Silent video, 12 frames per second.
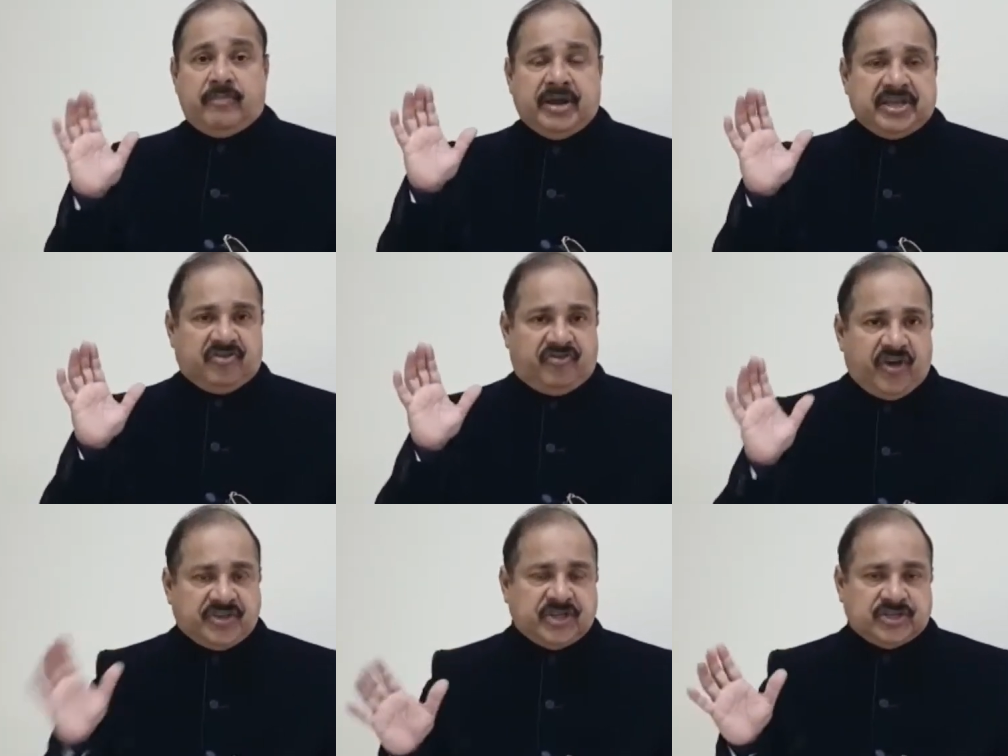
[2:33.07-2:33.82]
major
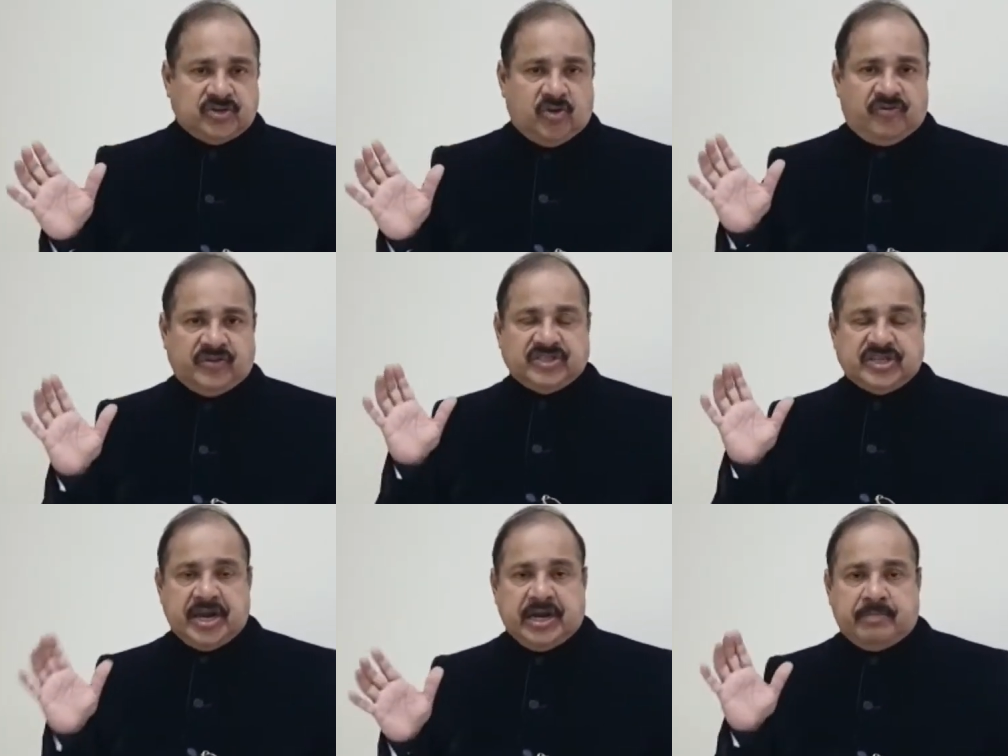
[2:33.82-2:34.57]
phases of a
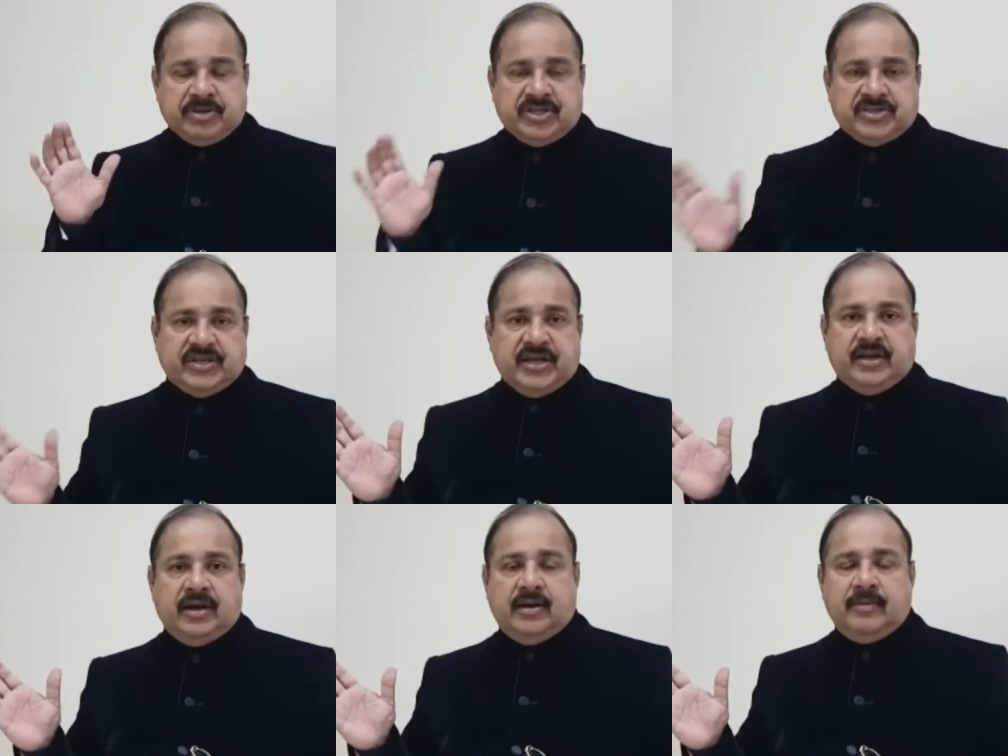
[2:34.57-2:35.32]
standard business
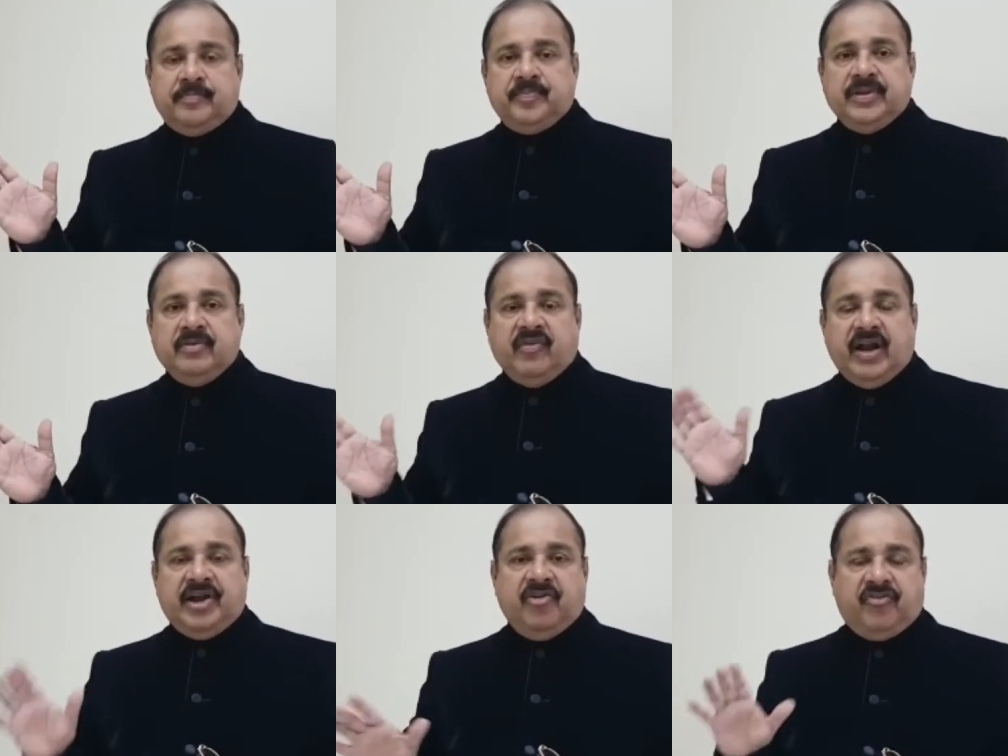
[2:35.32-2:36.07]
cycle,
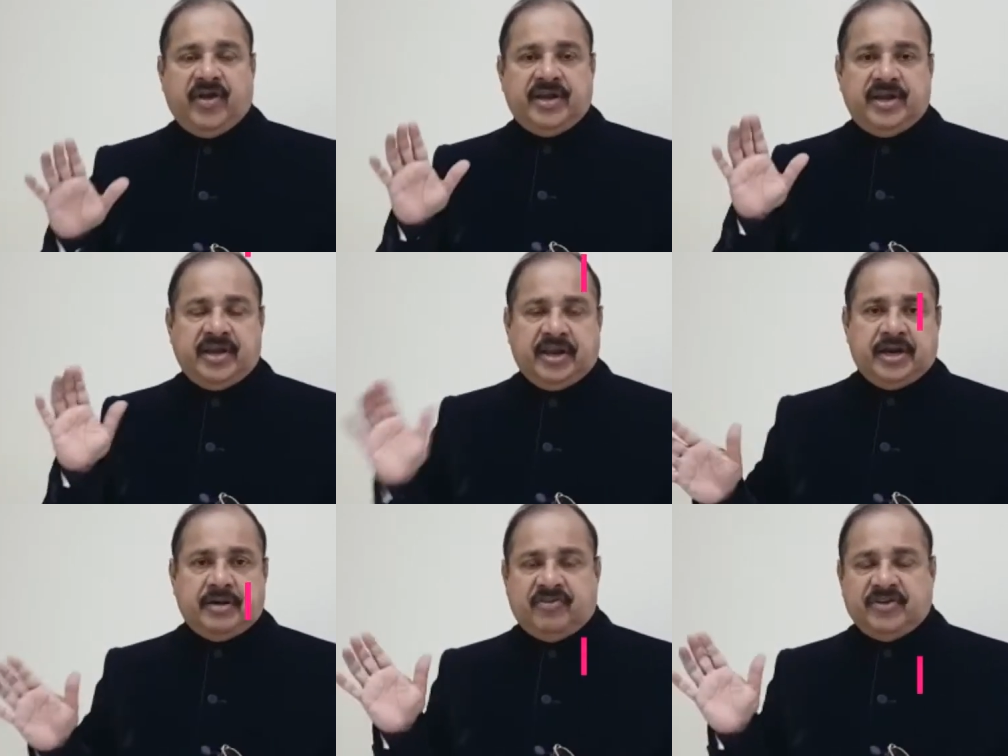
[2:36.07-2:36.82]
well-defined and
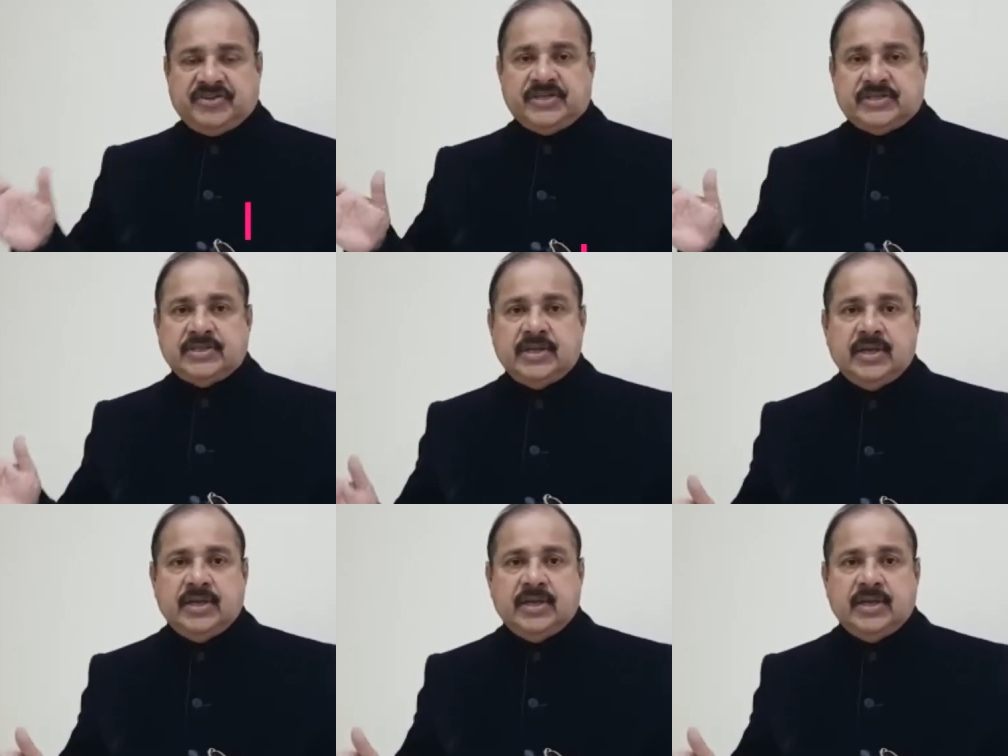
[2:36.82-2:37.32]
integrated phases.